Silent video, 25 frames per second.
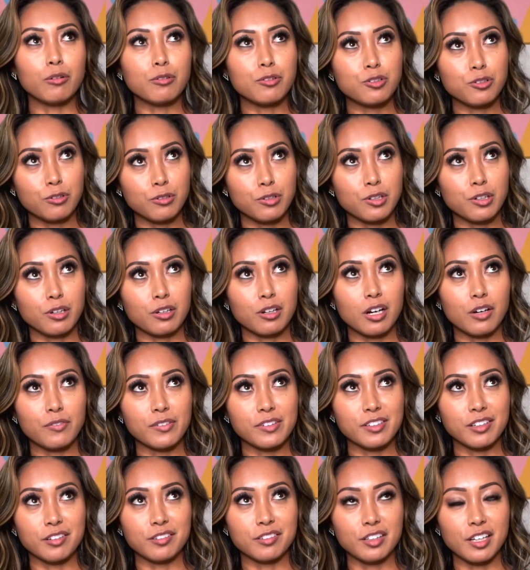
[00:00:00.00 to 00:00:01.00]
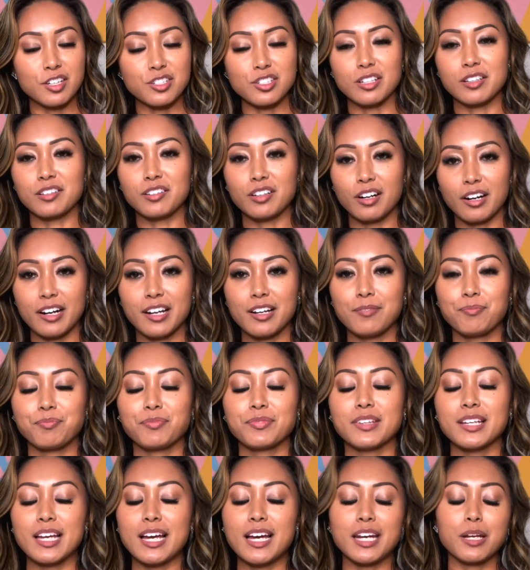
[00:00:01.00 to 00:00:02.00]
Junior Golf Association, sorry.
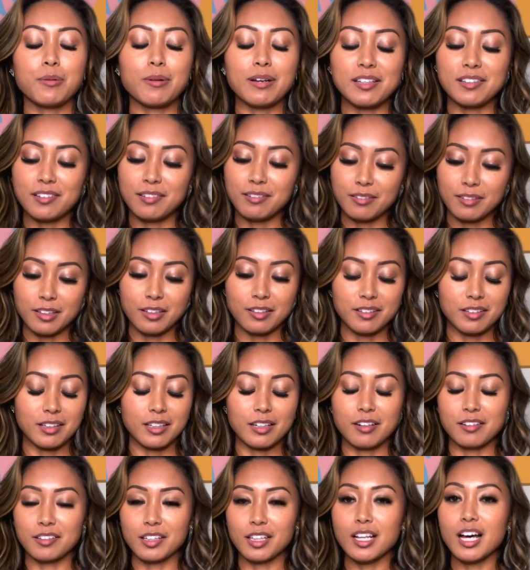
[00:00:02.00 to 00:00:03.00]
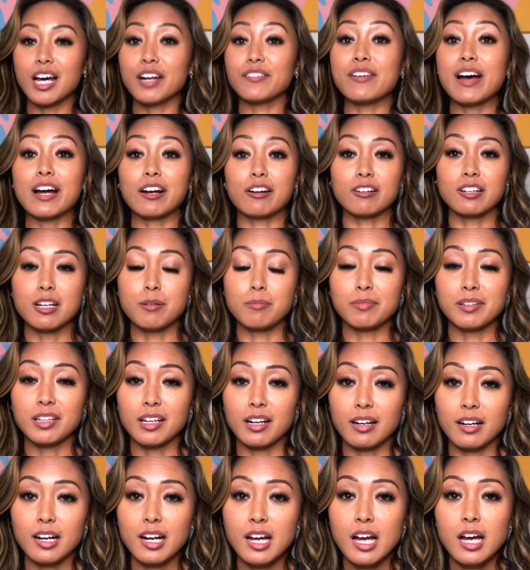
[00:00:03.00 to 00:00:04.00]
Anyways, there's a lot of acronyms
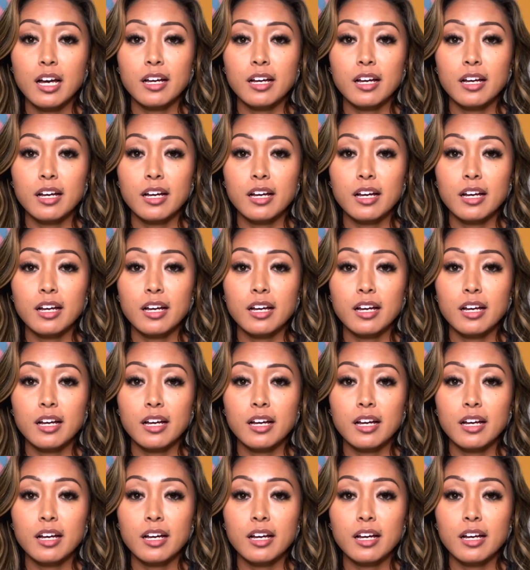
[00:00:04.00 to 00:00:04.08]
here.